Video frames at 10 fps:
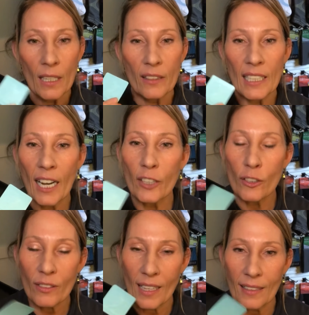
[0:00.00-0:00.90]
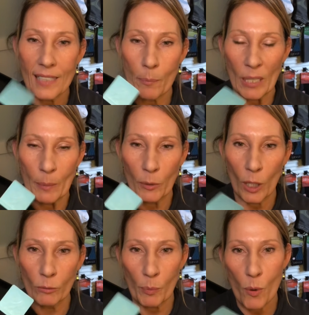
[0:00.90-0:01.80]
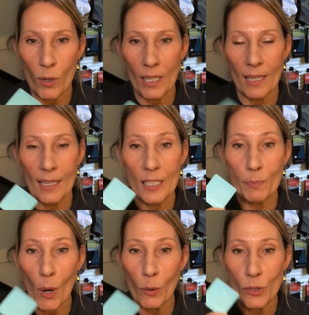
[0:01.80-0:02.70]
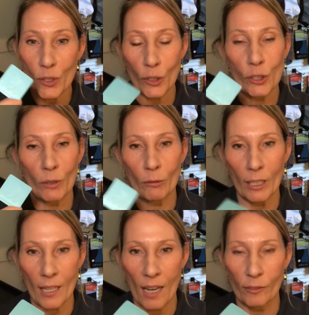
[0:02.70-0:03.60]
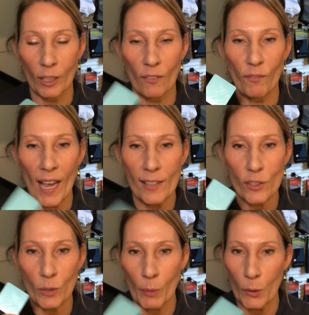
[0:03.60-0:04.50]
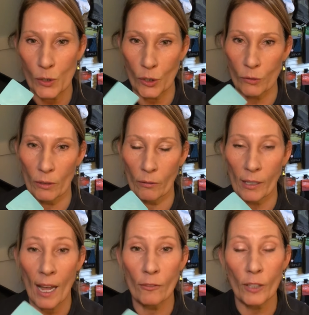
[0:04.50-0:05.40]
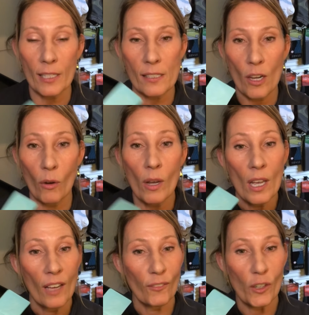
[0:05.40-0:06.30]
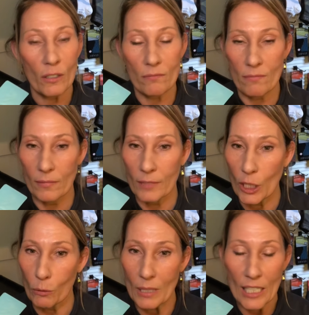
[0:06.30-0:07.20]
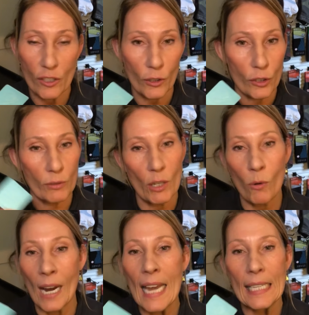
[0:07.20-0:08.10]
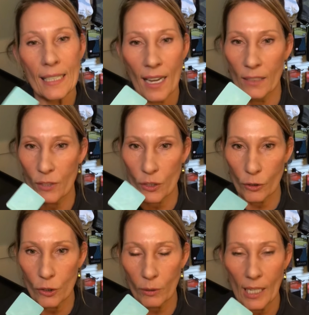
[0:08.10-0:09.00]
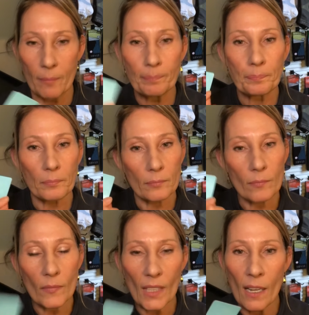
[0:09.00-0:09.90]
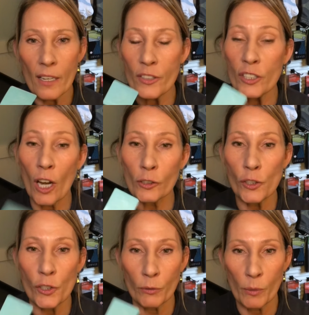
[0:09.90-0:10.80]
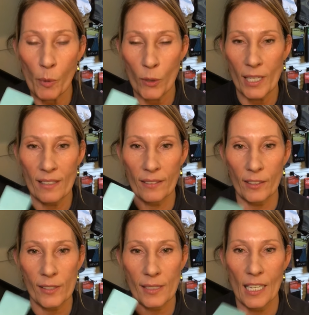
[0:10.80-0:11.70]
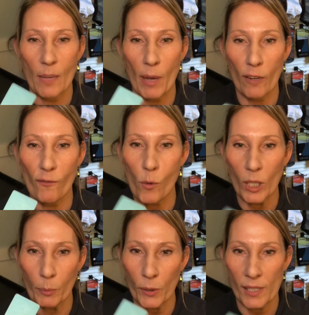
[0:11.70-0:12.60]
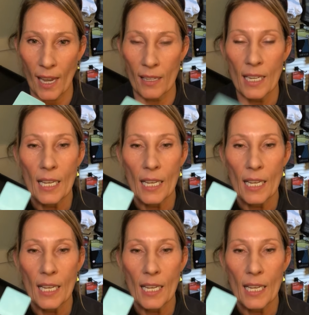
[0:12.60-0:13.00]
The other thing that people are reporting is post-surgery recovery, faster post-surgery recovery. So for knee surgery or any kind of surgery, the doctors are reporting that they're seeing about a 40%